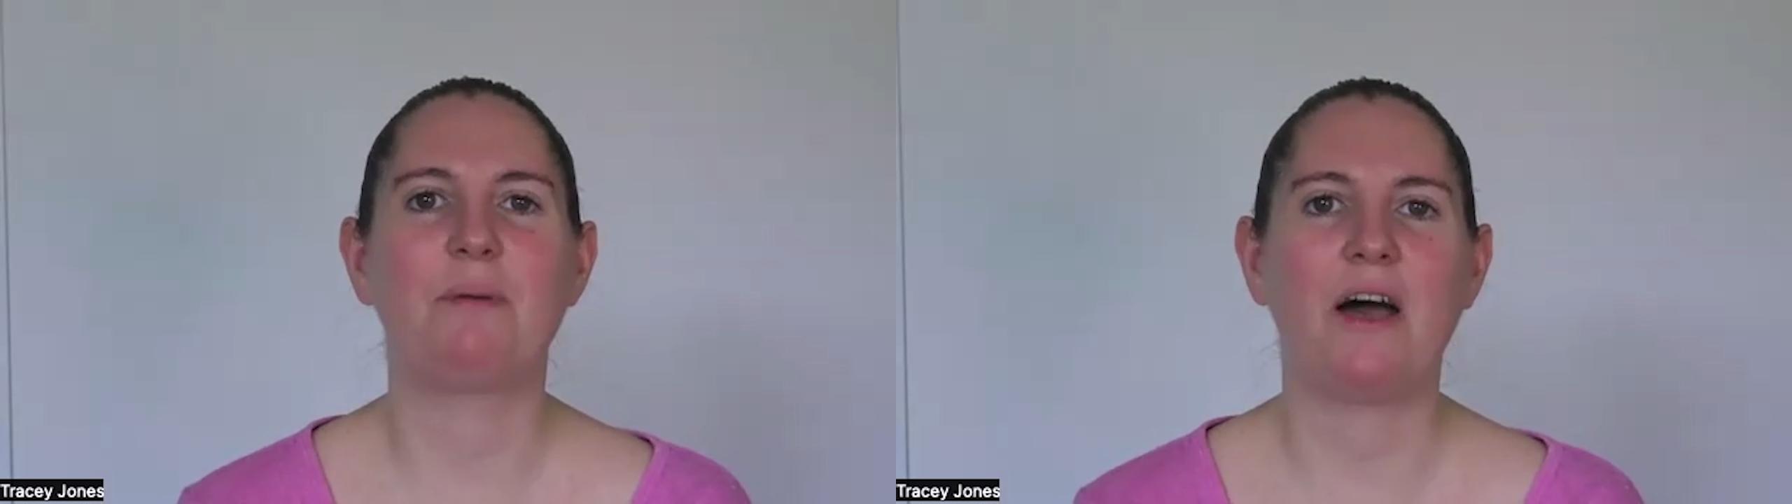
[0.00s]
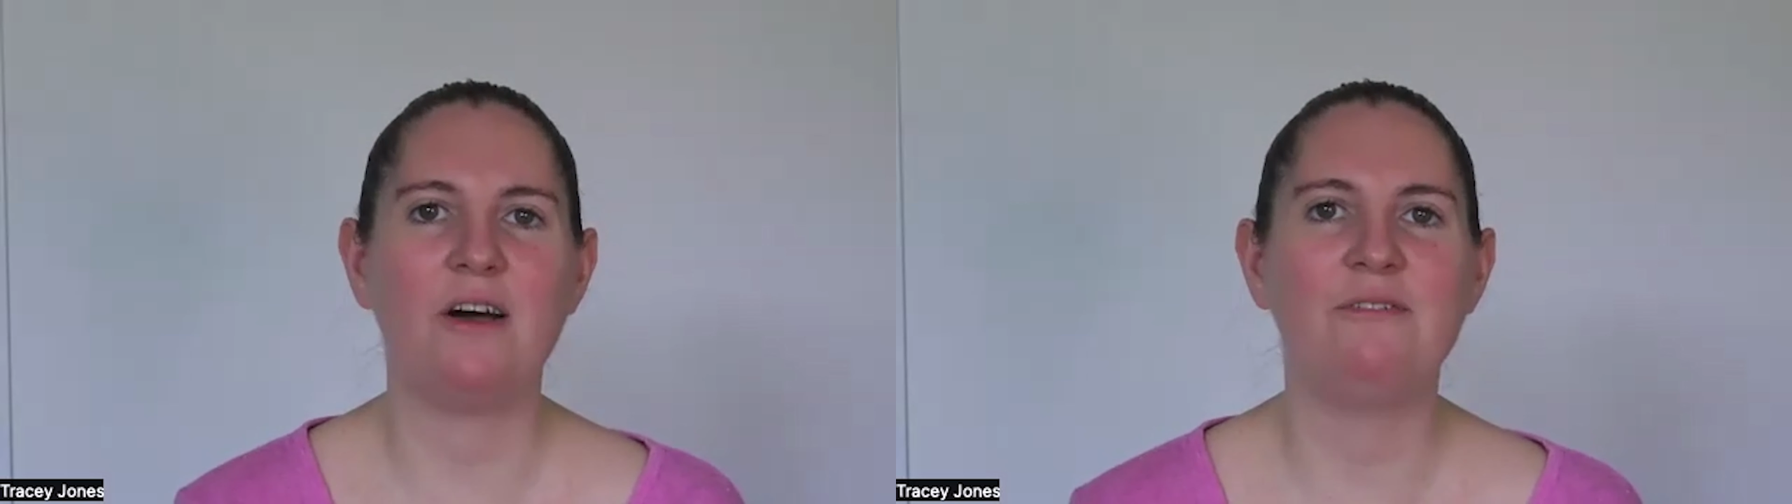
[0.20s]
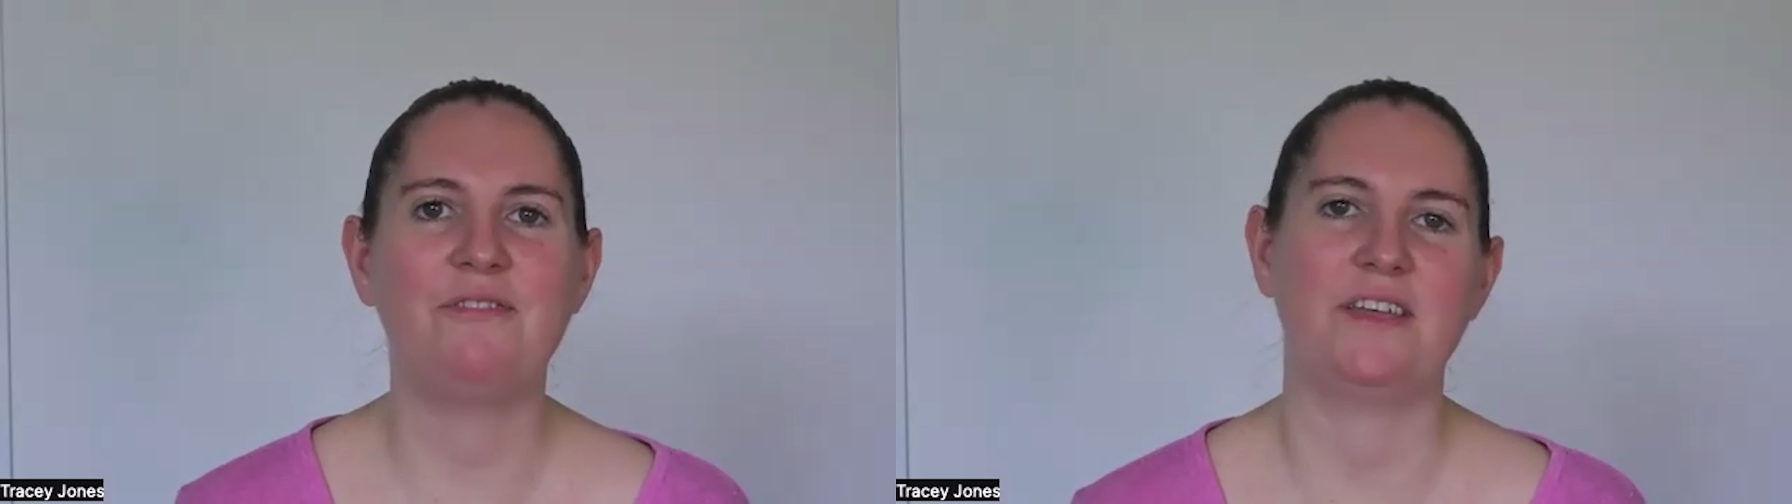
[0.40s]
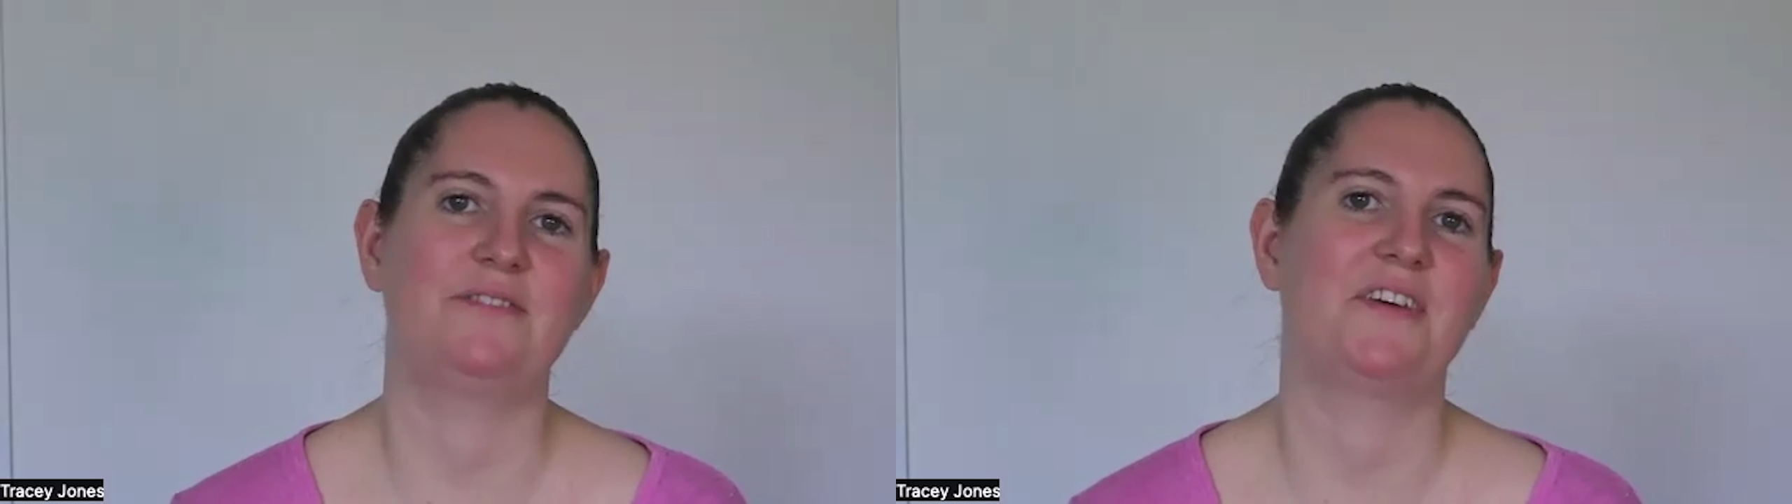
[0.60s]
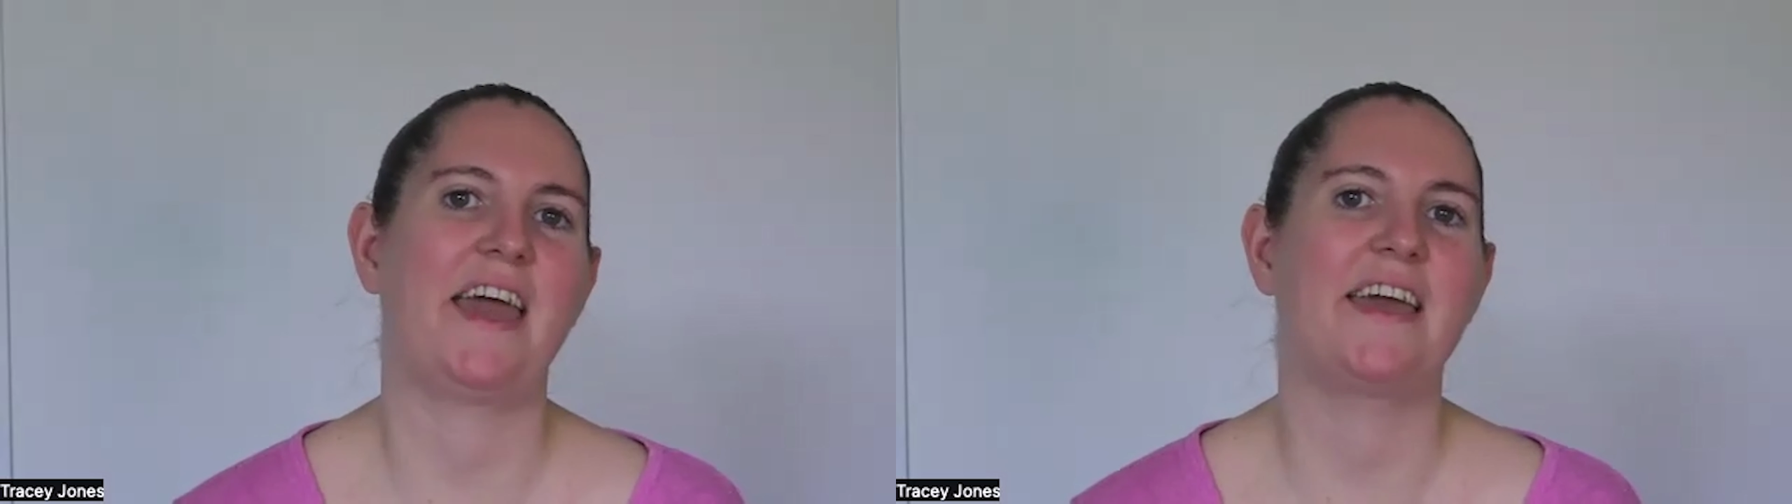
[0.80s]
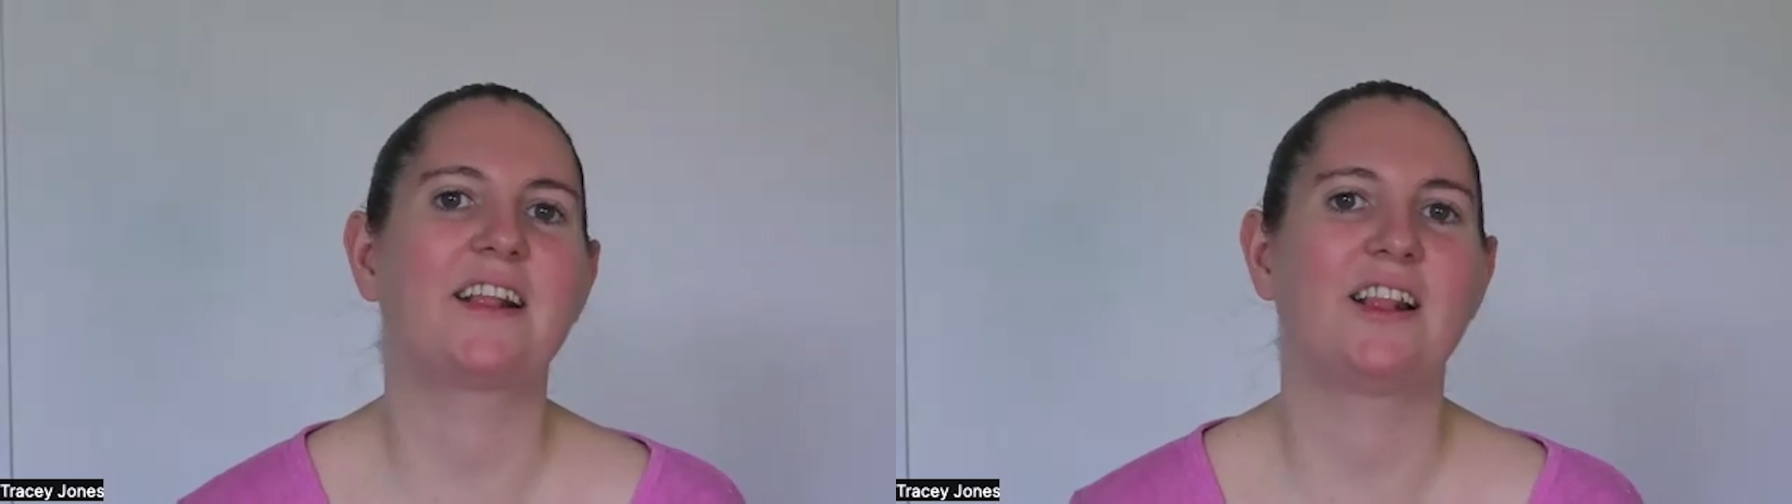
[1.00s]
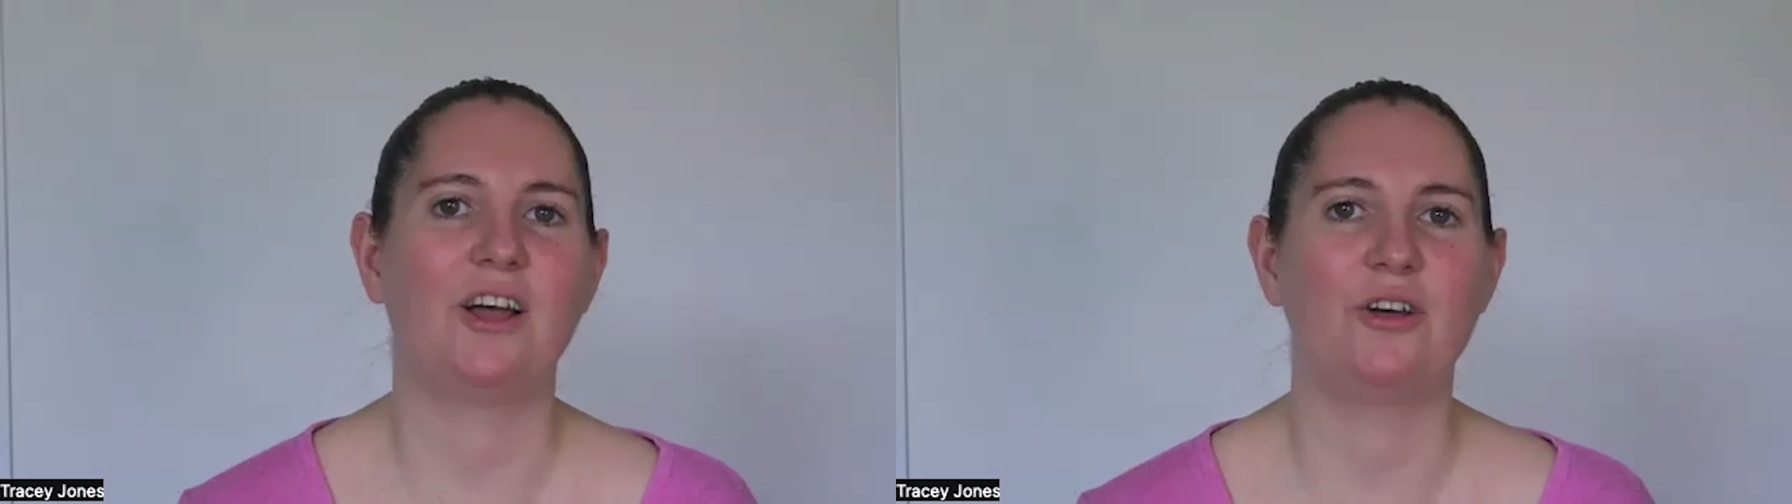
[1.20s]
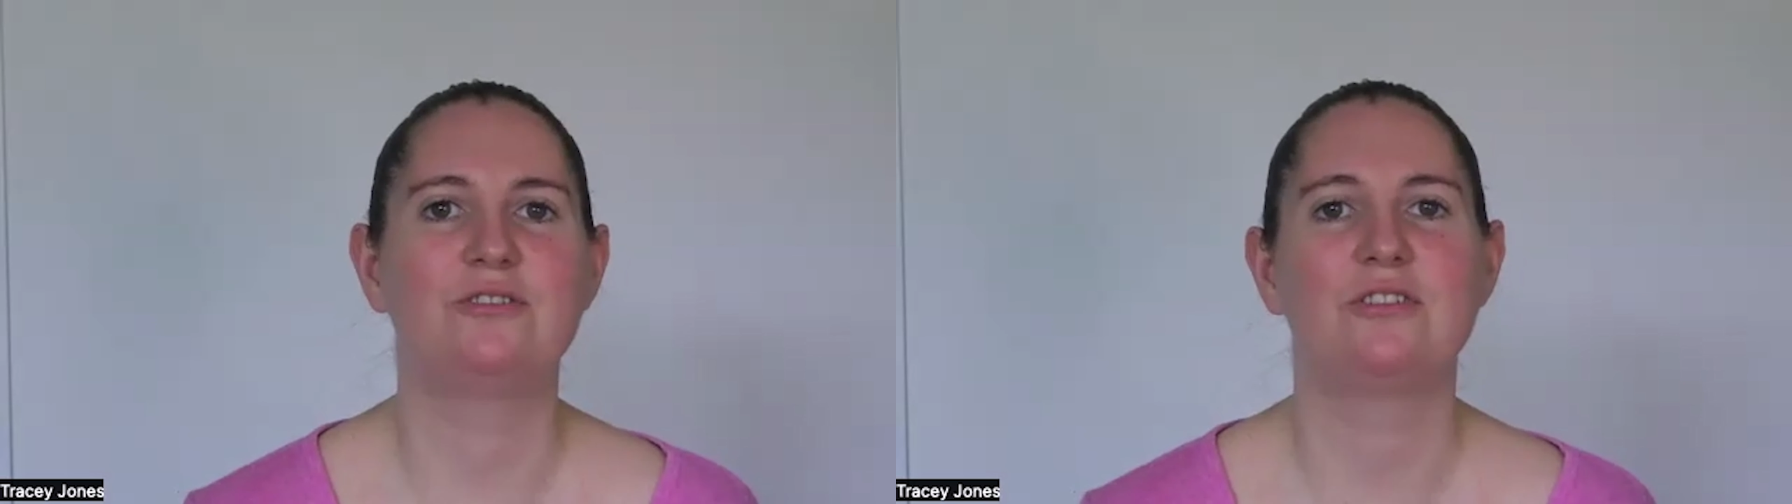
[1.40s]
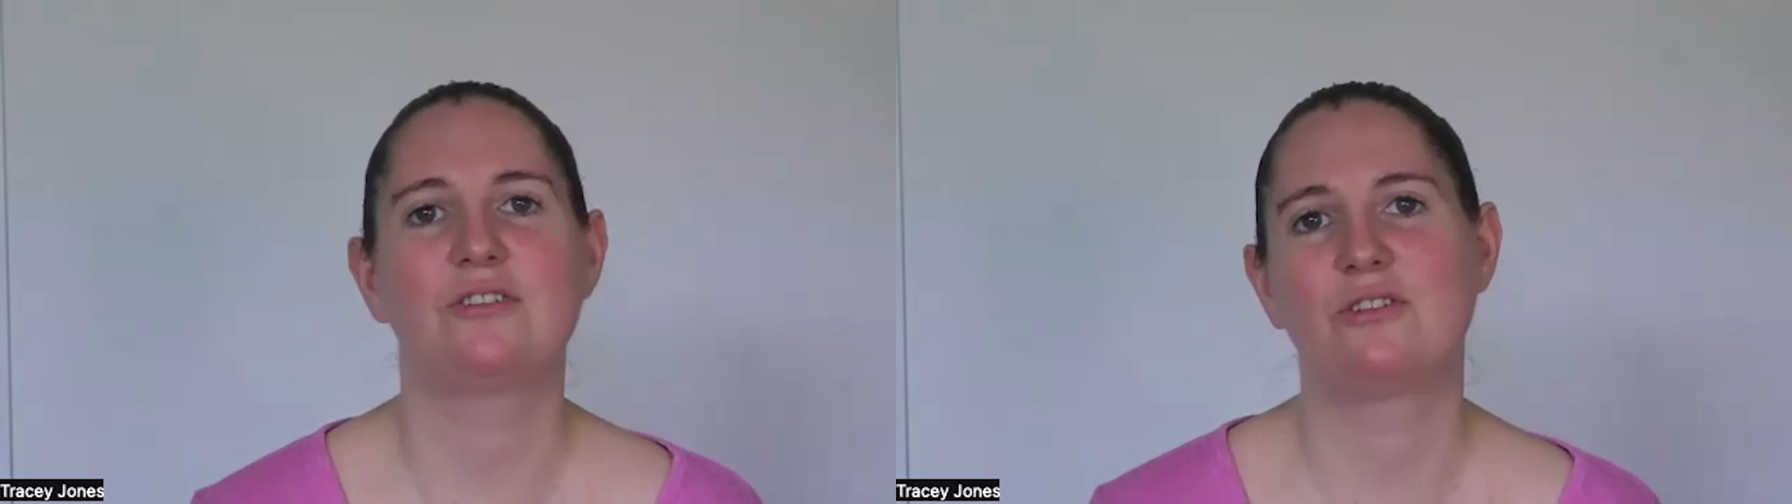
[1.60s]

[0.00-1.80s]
perfect for getting close